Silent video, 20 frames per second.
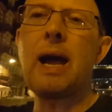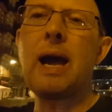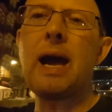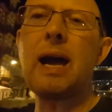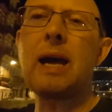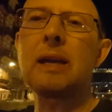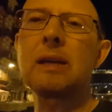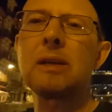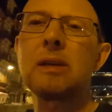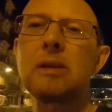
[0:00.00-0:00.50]

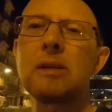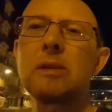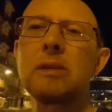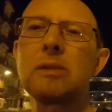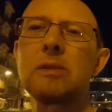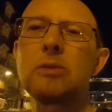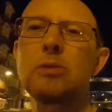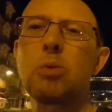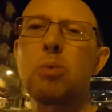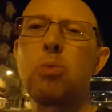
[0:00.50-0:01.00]

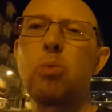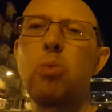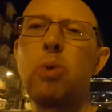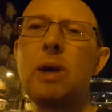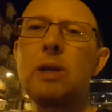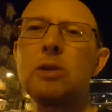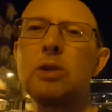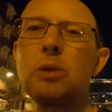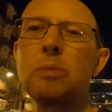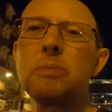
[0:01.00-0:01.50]
And
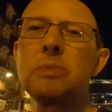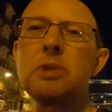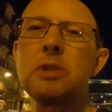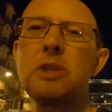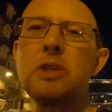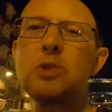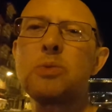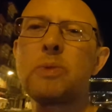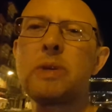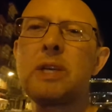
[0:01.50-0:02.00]
welcome to
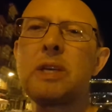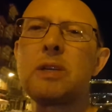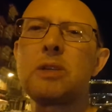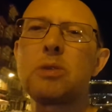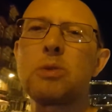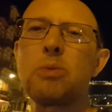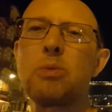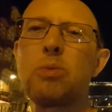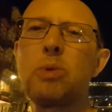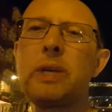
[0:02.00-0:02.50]
this
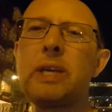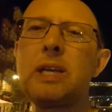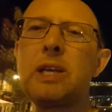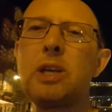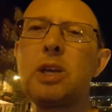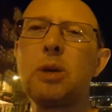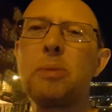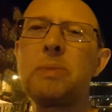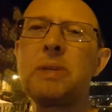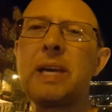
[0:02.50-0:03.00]
week's
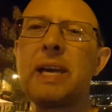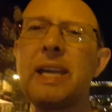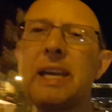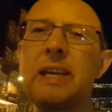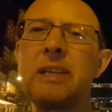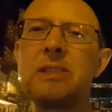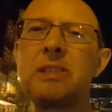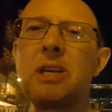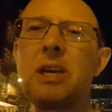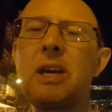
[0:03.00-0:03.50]
weekly
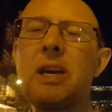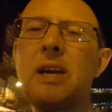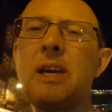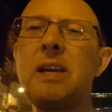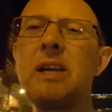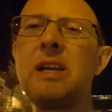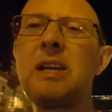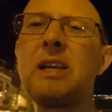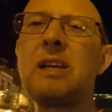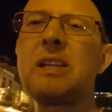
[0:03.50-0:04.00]
update.
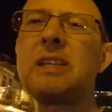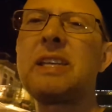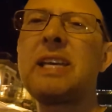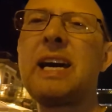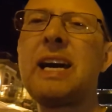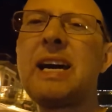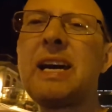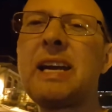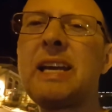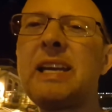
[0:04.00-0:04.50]

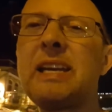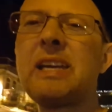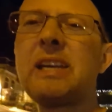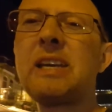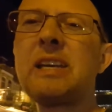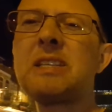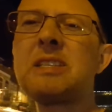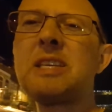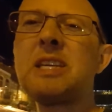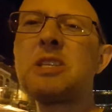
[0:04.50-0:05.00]
Guy,
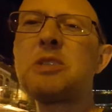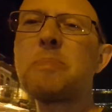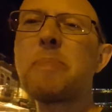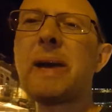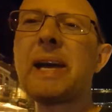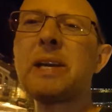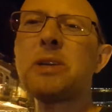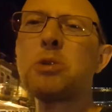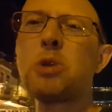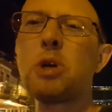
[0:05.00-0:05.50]
is this
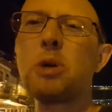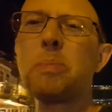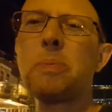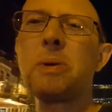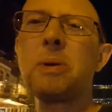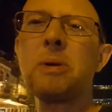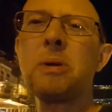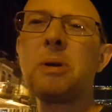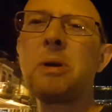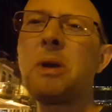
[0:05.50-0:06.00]
backdrop
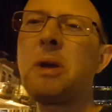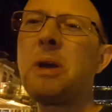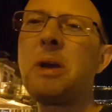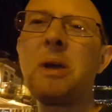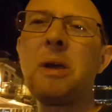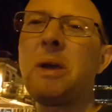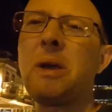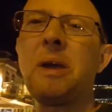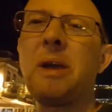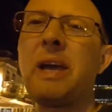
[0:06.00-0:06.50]

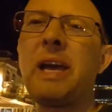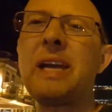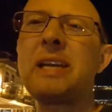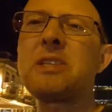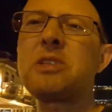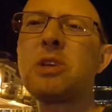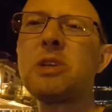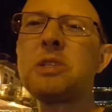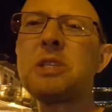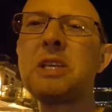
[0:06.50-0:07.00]

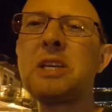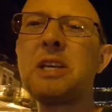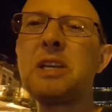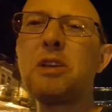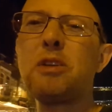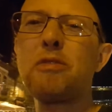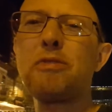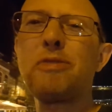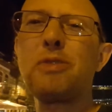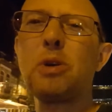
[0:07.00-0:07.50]
exotic
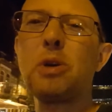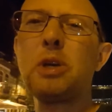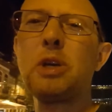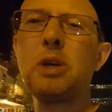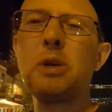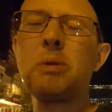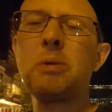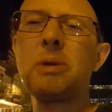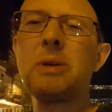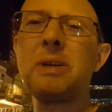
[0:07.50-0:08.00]
enough for
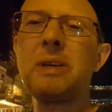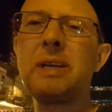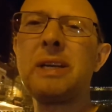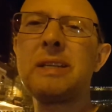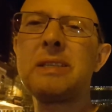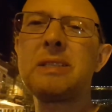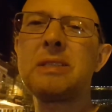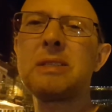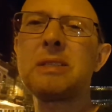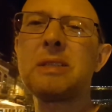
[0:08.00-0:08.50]
you?
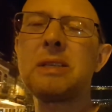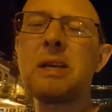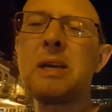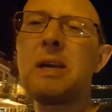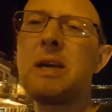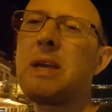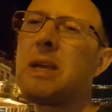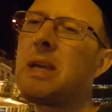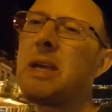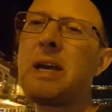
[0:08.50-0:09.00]
Yes,
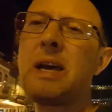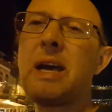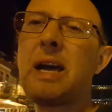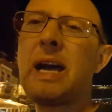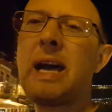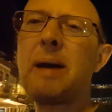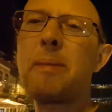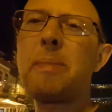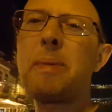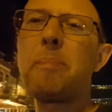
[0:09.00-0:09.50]

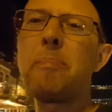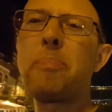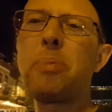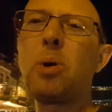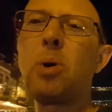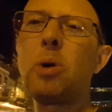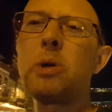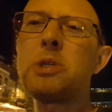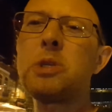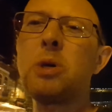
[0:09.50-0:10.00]
I'm in
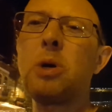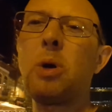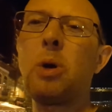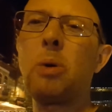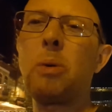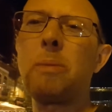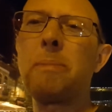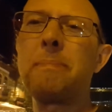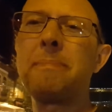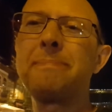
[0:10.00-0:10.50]

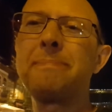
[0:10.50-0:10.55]
Porto.